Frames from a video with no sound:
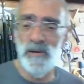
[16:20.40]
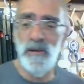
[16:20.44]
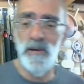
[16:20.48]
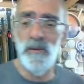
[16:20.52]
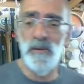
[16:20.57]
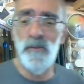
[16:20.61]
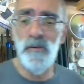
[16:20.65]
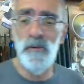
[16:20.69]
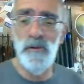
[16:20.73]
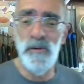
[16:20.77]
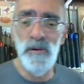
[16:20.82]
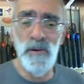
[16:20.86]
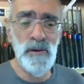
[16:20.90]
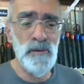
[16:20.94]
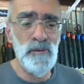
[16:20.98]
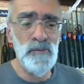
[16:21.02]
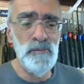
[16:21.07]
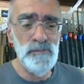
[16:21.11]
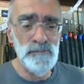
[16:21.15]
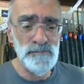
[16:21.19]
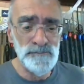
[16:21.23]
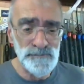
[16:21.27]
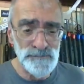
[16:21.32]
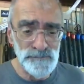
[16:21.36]
camera now
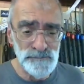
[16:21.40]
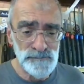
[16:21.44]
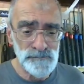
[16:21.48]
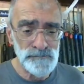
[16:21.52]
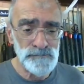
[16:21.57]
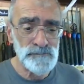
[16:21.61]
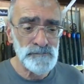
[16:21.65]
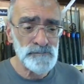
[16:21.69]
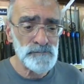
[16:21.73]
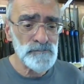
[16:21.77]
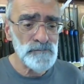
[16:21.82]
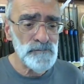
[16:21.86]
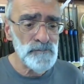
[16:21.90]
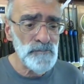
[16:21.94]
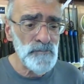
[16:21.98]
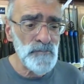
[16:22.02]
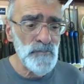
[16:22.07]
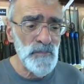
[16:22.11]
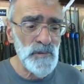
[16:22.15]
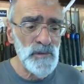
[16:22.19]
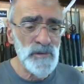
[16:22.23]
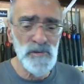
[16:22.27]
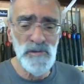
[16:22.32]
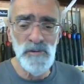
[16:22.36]

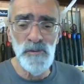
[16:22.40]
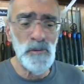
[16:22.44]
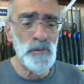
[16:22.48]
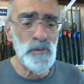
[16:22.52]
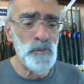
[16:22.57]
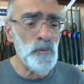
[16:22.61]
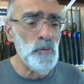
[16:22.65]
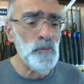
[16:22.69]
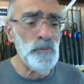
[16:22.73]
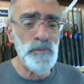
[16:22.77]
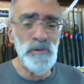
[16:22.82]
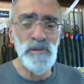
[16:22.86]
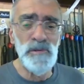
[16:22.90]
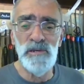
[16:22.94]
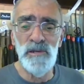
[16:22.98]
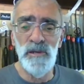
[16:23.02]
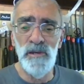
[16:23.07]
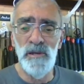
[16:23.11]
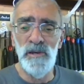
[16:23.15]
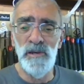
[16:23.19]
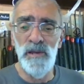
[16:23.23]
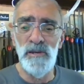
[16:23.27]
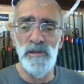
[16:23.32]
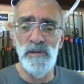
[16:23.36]
so I won't be
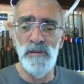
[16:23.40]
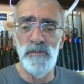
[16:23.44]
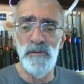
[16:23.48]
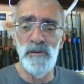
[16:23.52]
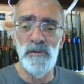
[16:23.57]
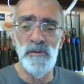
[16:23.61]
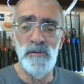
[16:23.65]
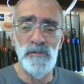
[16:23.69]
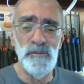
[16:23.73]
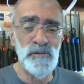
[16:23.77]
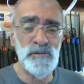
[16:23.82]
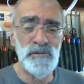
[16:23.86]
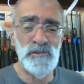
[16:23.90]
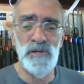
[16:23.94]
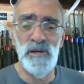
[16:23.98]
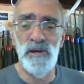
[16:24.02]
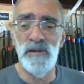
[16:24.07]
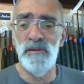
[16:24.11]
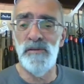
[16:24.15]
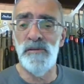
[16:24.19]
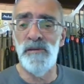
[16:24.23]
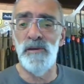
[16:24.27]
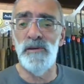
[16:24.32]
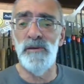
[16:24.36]
seeing anything on the
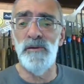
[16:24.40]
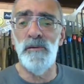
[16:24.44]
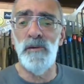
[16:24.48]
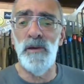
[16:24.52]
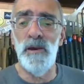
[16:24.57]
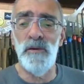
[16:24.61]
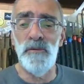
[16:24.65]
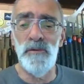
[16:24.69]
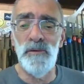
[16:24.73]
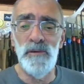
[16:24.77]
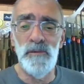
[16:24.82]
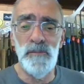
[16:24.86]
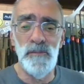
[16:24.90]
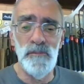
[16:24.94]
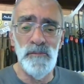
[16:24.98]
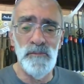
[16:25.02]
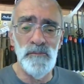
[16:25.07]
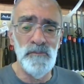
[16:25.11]
chat thank you Gary